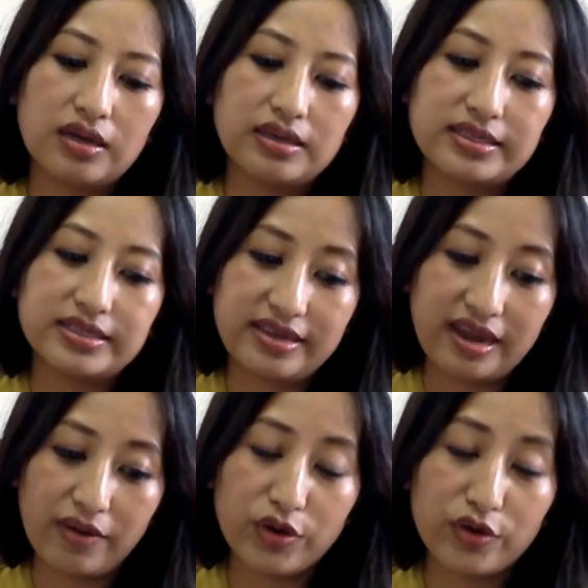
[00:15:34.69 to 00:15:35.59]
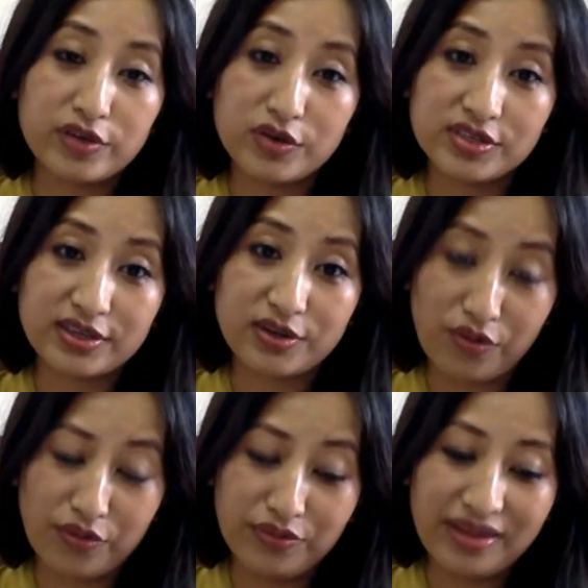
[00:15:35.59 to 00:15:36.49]
in the scenario a few years
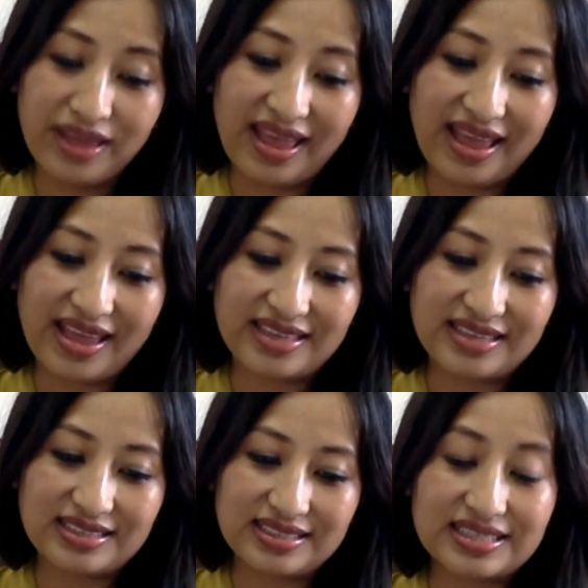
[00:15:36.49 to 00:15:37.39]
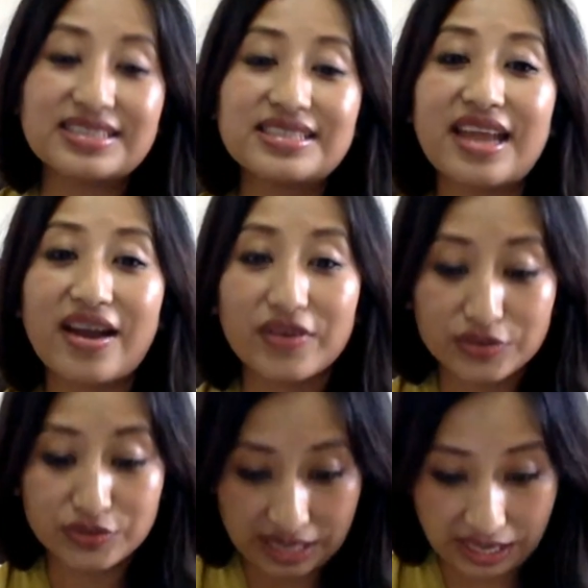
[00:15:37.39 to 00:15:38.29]
ago and the
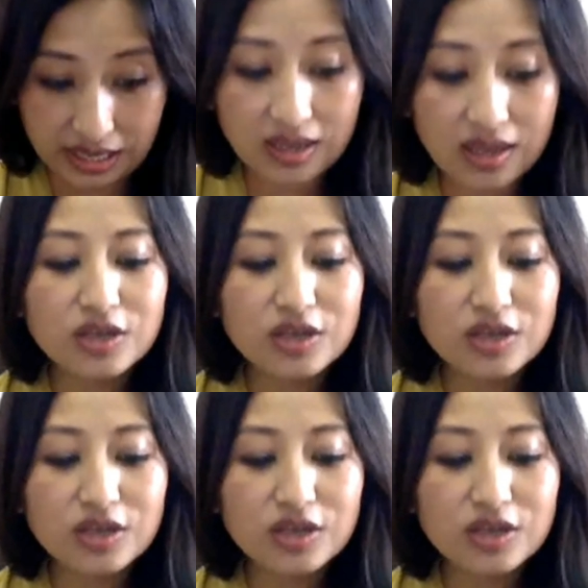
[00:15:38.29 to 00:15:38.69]
scenario today.